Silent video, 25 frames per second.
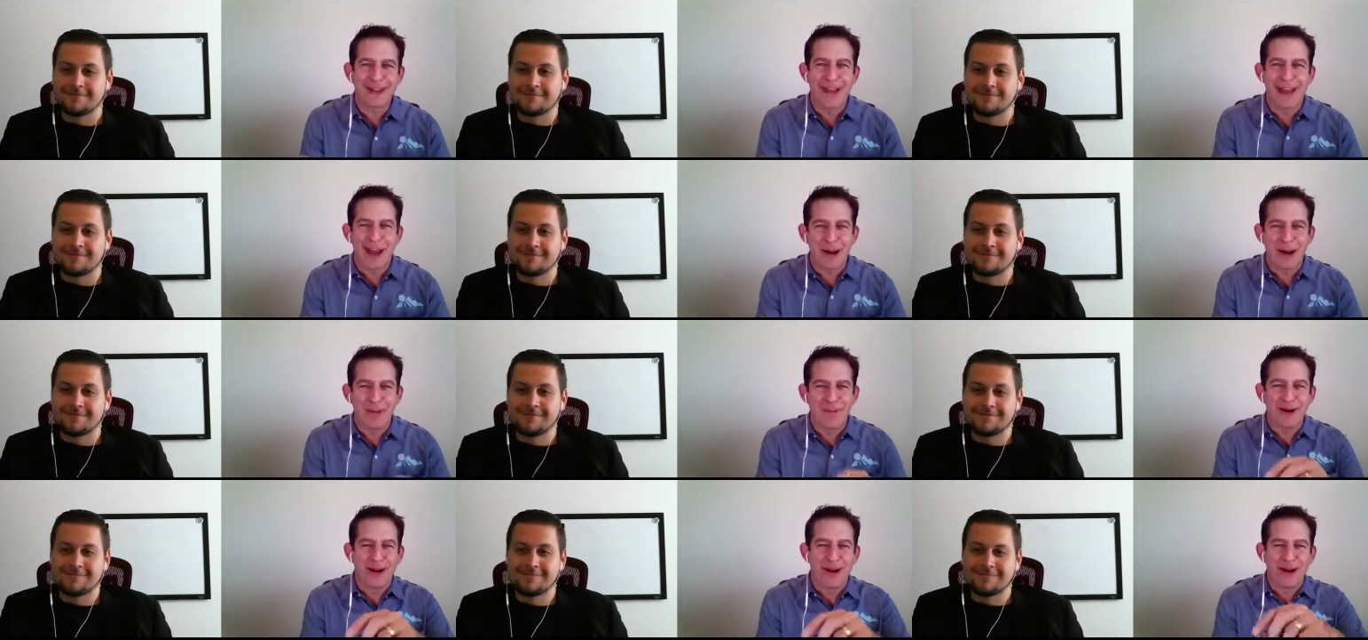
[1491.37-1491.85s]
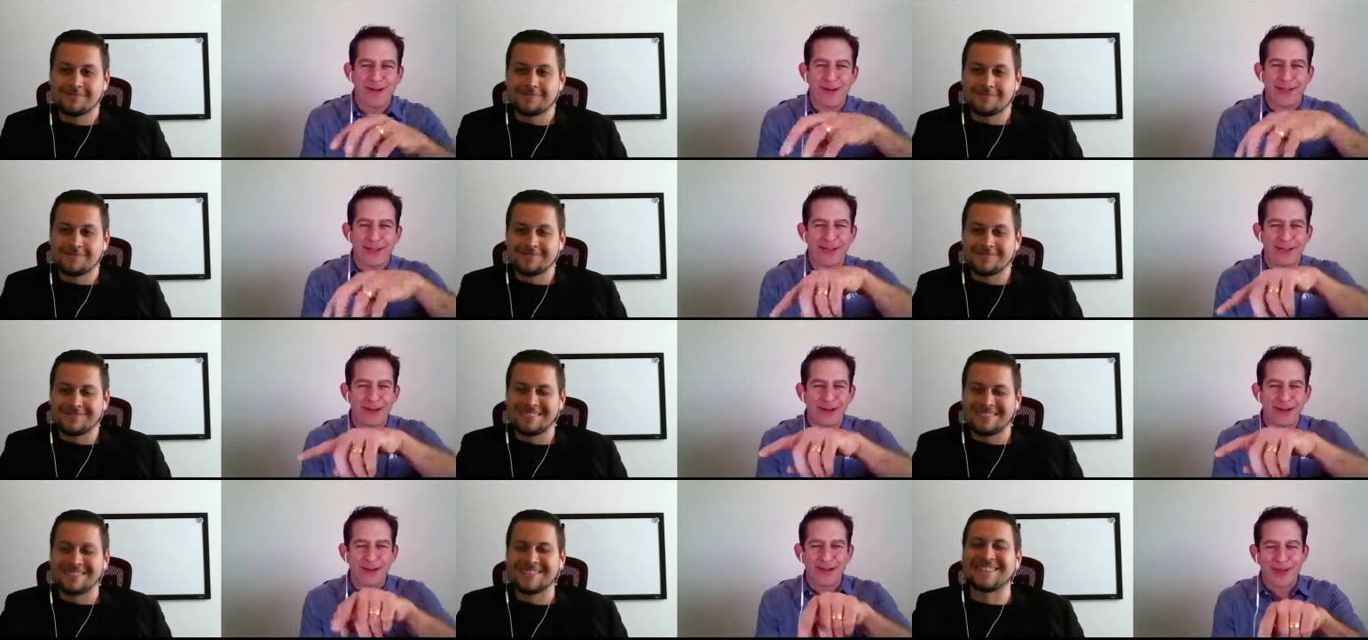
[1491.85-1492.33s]
Speaker 1: camera with a
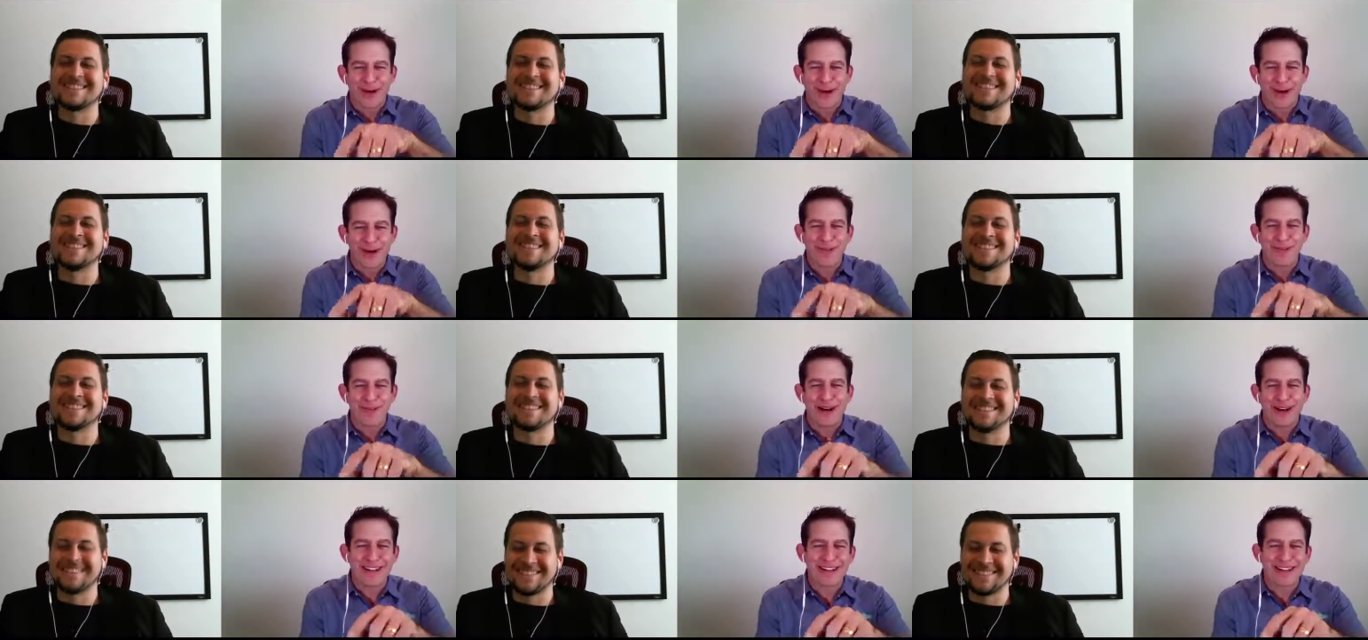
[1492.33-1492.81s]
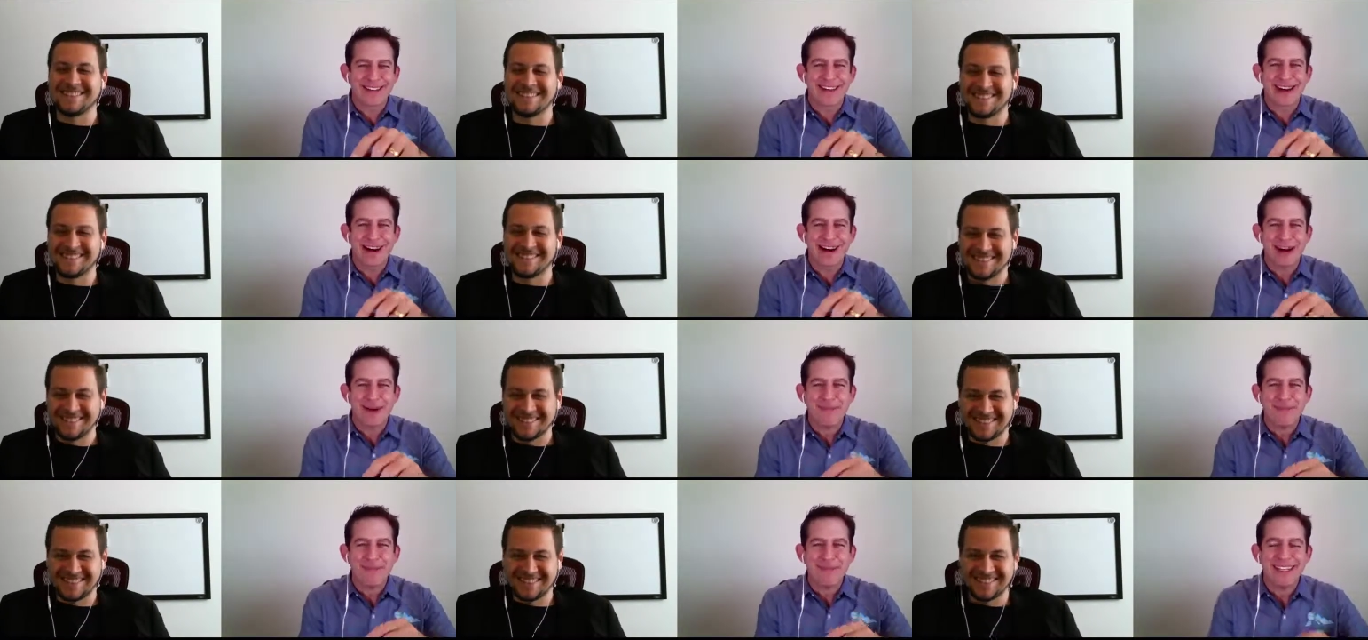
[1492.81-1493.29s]
little dome on
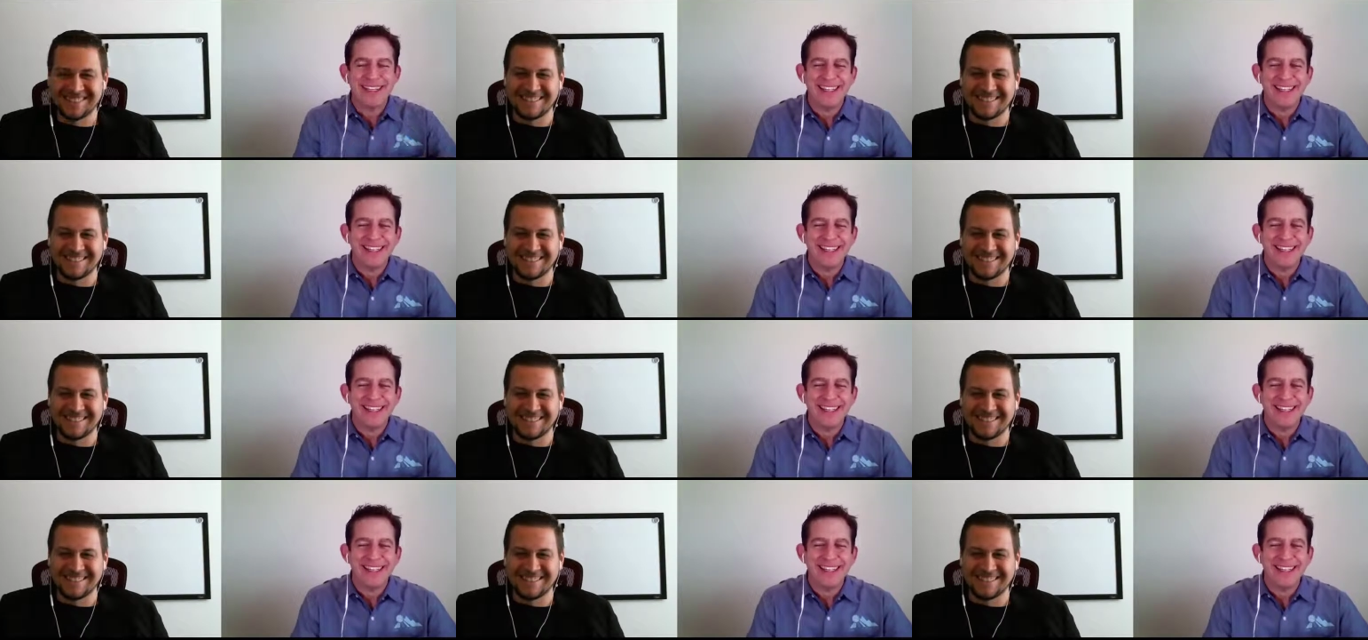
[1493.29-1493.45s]
top.